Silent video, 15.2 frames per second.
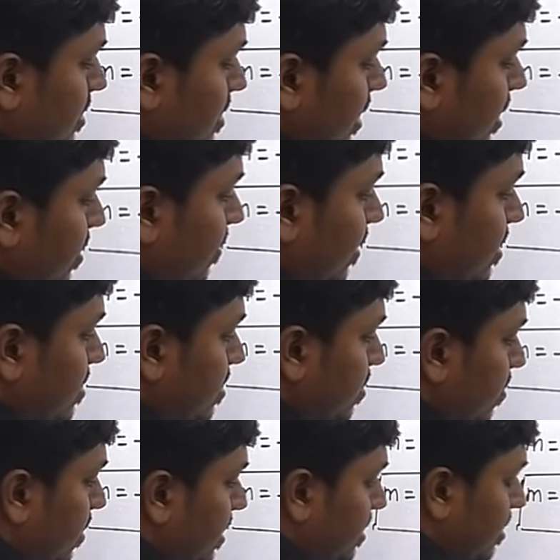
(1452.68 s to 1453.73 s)
is equals to
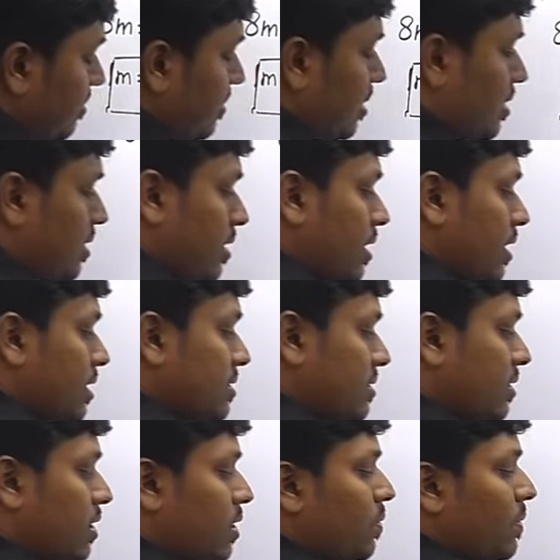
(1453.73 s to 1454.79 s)
question mark.
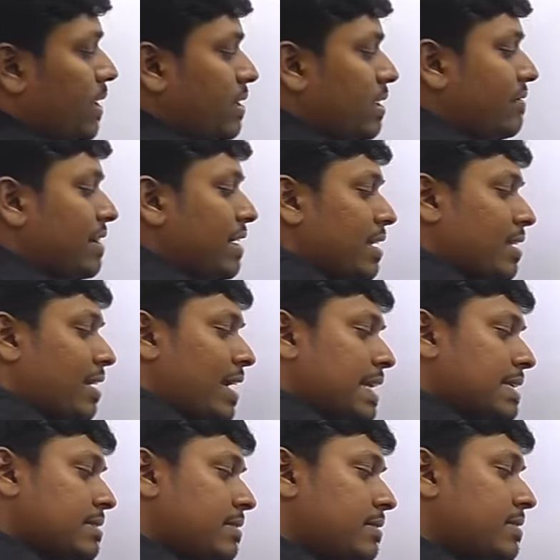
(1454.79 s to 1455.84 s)
So now I think we can
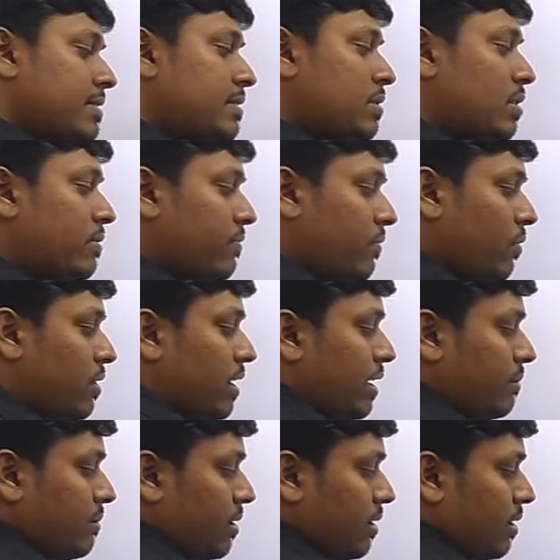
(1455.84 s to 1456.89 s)
cancel this on 4
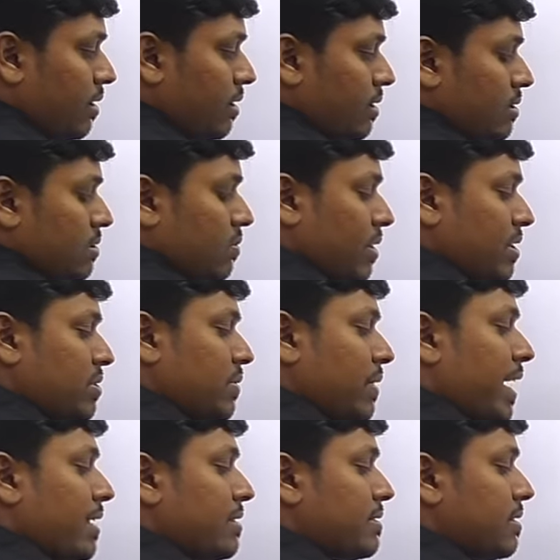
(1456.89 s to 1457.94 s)
table. So once you
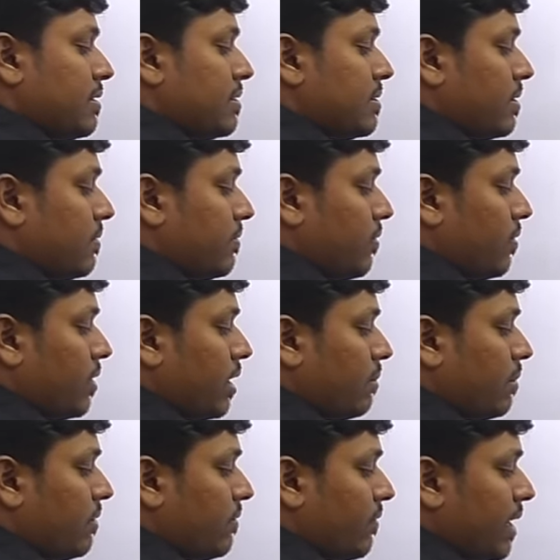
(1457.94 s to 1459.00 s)
cancel this on 4
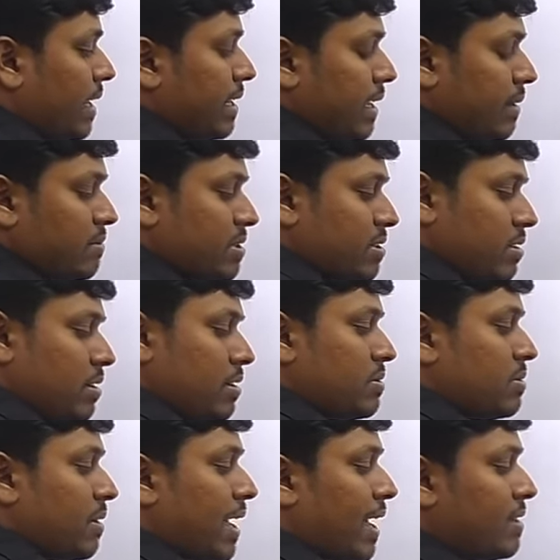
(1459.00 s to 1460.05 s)
table 5 times,
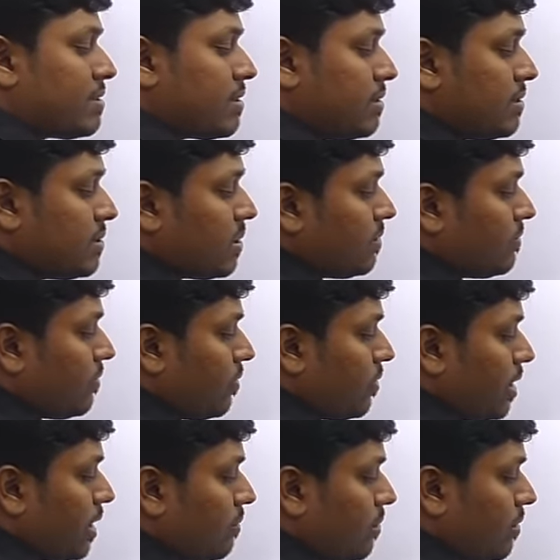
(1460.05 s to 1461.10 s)
so cancel this on 4
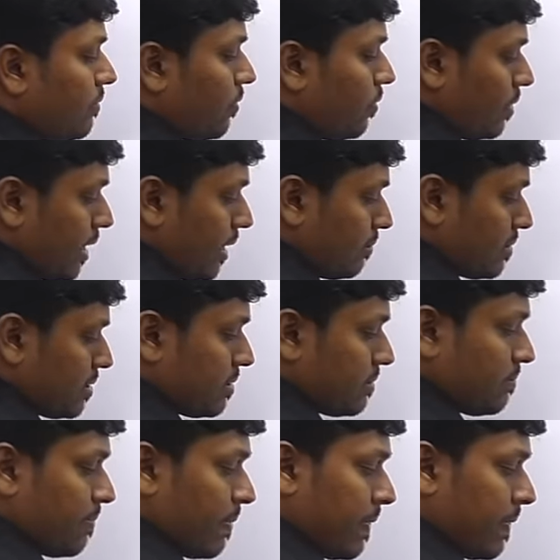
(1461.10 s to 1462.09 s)
table 4 times.